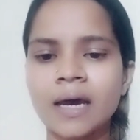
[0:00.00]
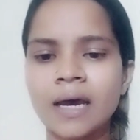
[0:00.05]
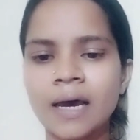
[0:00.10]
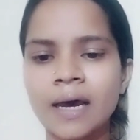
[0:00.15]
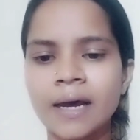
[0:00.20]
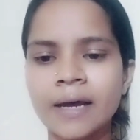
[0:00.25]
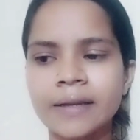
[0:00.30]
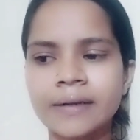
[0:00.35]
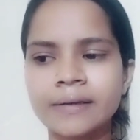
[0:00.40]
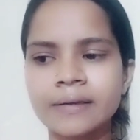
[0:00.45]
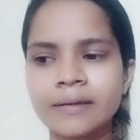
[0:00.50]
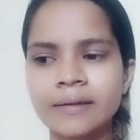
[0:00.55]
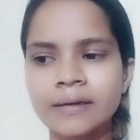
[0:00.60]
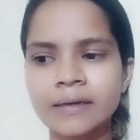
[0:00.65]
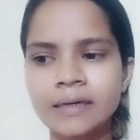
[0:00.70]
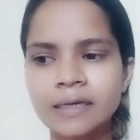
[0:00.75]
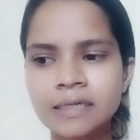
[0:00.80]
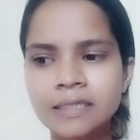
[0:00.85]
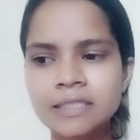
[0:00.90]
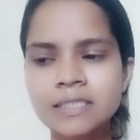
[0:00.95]
and
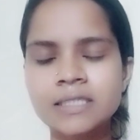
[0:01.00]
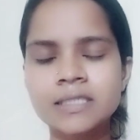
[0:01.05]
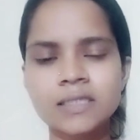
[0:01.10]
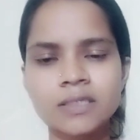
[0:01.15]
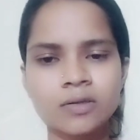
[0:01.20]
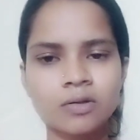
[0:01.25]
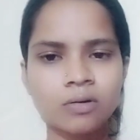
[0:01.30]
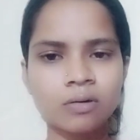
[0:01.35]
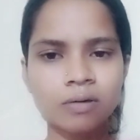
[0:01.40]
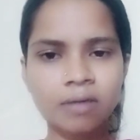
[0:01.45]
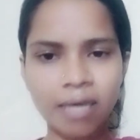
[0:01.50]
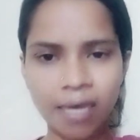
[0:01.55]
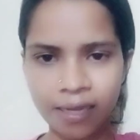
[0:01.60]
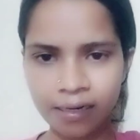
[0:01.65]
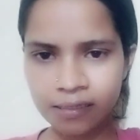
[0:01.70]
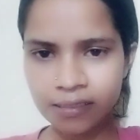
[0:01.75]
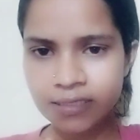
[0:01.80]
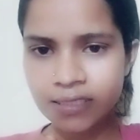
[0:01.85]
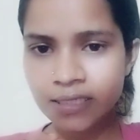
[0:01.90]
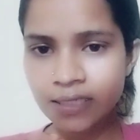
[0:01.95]
it
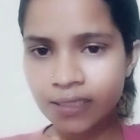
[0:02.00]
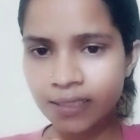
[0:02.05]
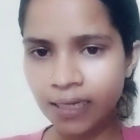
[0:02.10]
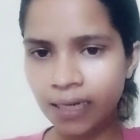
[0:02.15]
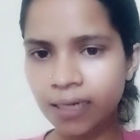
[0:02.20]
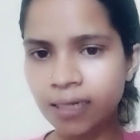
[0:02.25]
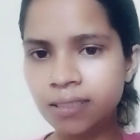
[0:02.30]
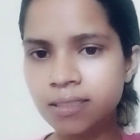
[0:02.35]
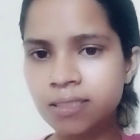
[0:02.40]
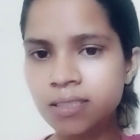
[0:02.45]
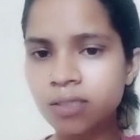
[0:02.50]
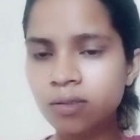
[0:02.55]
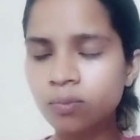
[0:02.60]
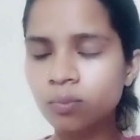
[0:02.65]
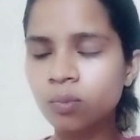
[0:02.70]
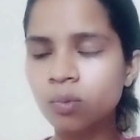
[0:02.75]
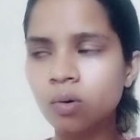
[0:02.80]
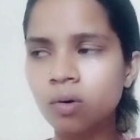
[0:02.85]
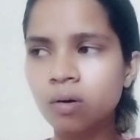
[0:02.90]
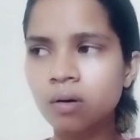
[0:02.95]
carries a negative
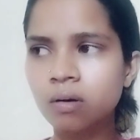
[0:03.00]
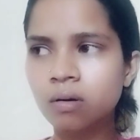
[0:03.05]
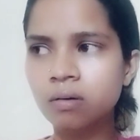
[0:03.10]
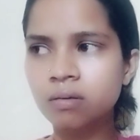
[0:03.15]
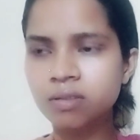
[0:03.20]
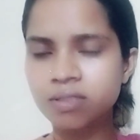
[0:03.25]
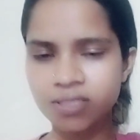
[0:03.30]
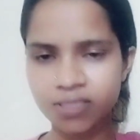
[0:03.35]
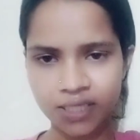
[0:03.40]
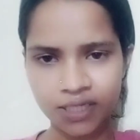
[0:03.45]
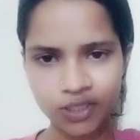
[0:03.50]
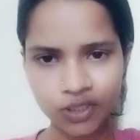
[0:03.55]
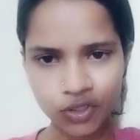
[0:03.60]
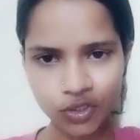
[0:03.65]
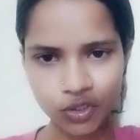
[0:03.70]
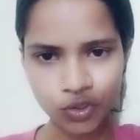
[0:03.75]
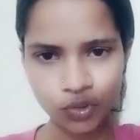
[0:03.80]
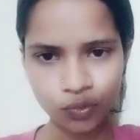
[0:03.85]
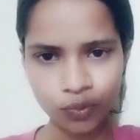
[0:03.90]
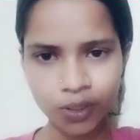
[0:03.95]

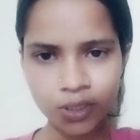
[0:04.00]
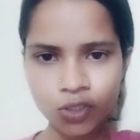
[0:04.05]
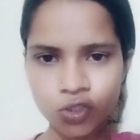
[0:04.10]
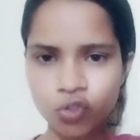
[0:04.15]
sense to it.